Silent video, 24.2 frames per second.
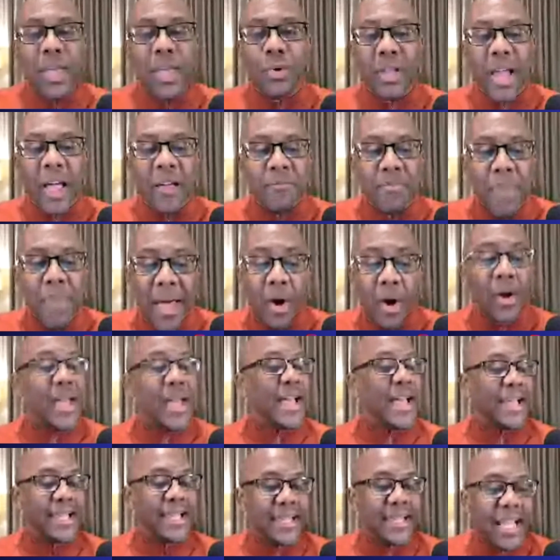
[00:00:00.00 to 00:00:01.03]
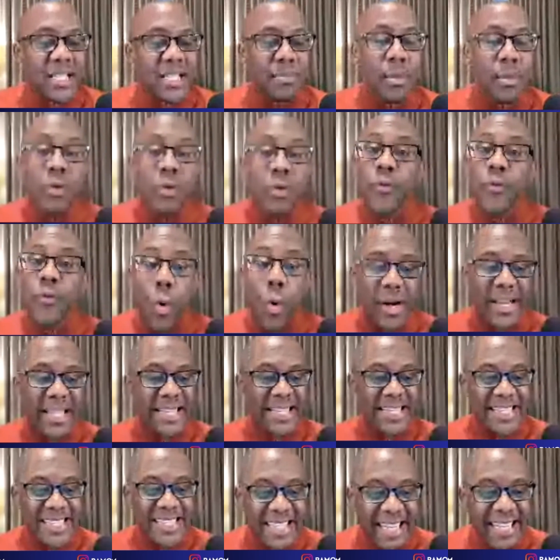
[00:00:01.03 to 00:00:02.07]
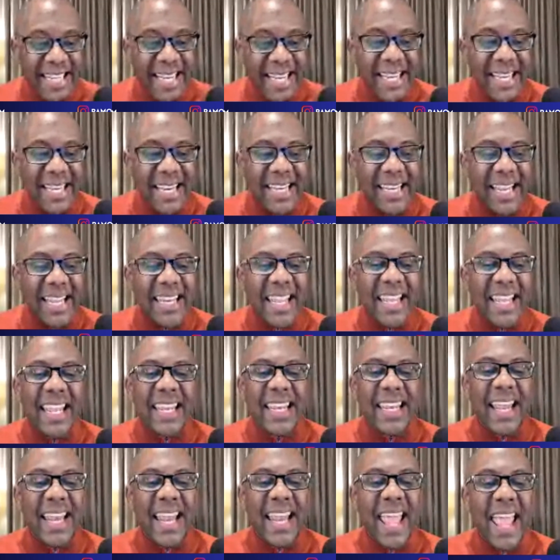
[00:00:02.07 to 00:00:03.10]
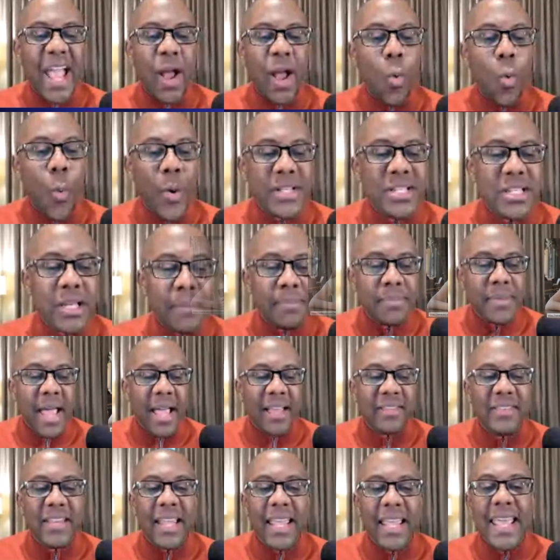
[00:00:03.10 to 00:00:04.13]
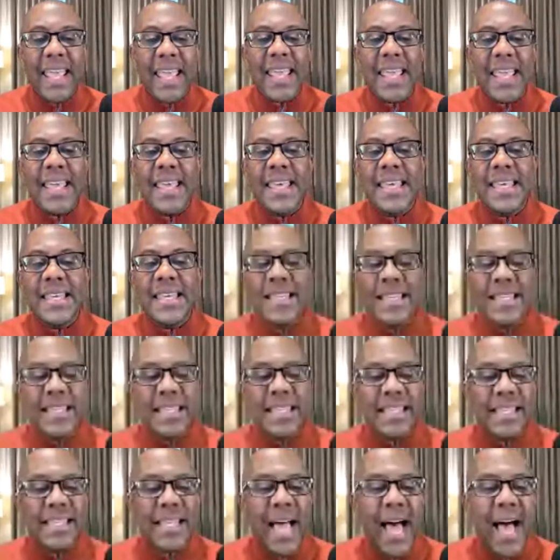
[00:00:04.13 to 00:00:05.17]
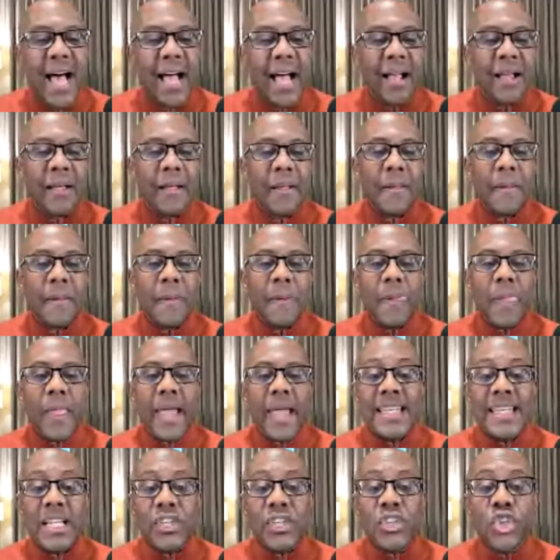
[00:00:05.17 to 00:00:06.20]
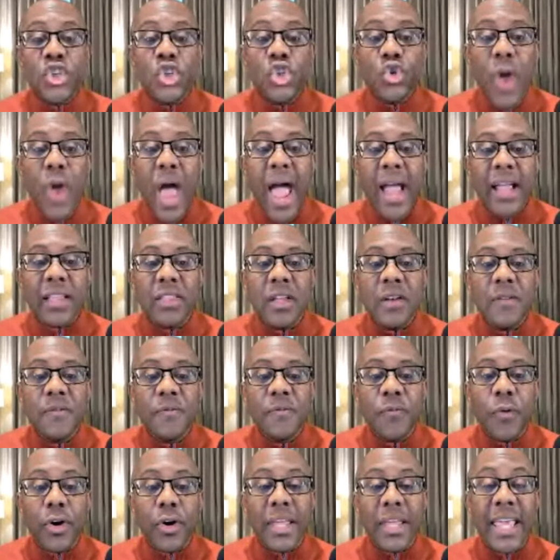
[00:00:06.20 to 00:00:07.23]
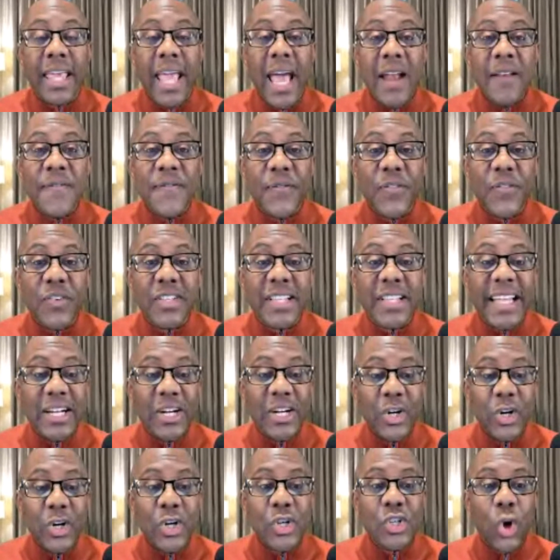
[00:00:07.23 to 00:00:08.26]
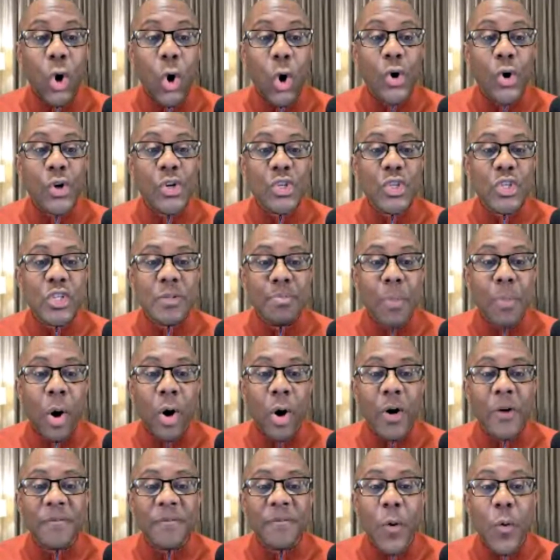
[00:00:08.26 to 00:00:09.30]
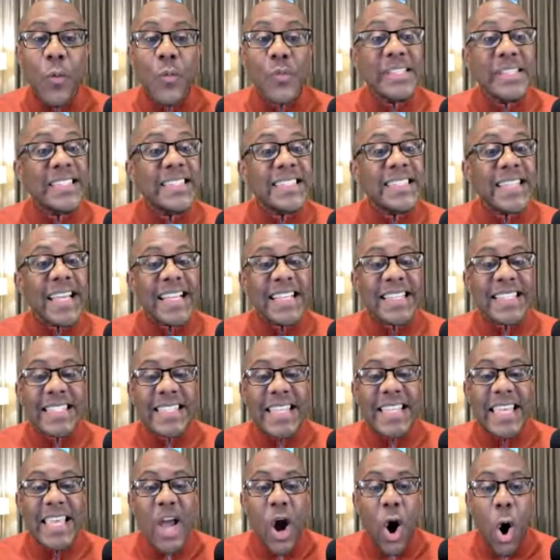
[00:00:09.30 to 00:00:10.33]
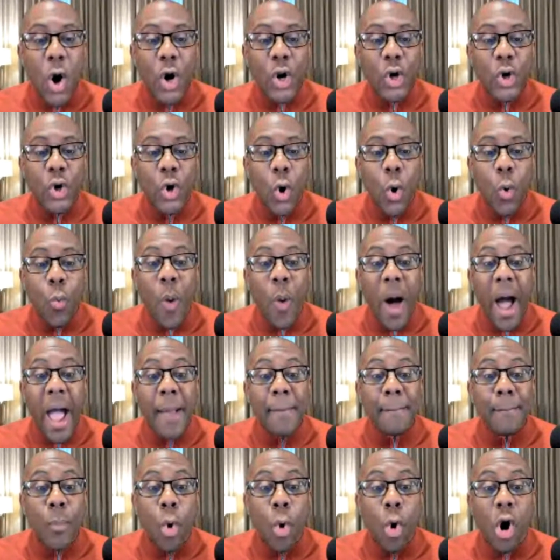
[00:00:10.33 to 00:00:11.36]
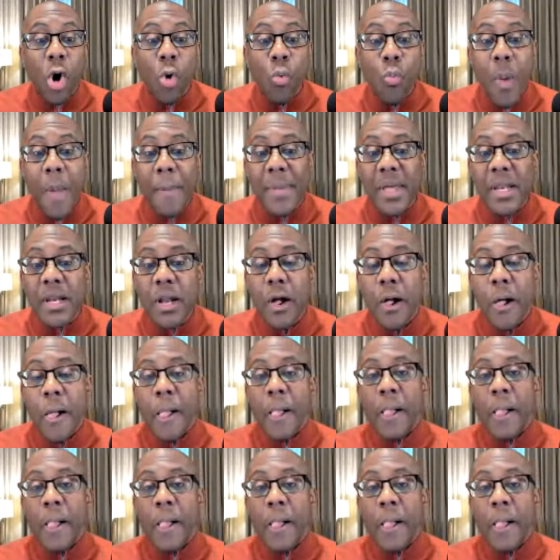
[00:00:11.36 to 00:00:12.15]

your life better. Let's move forward. Ding, ding, ding, ding, ding, ding, ding, ding, ding. What's up next is distracted, forgetful, and hooked on smartphones, says the article. Why more women